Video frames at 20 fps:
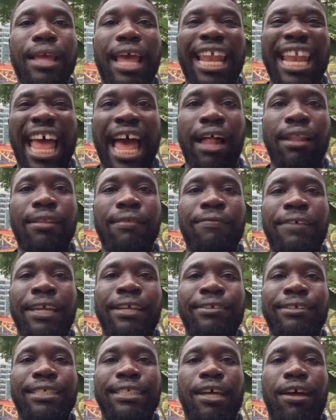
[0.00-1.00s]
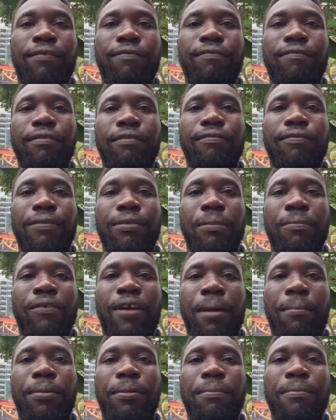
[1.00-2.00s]
and elevate yourself from the
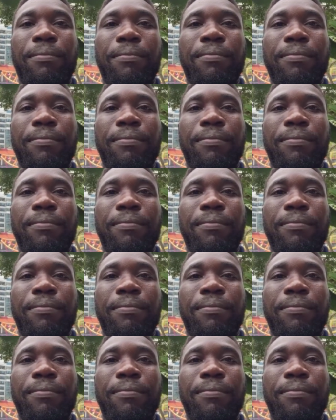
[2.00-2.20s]
problem.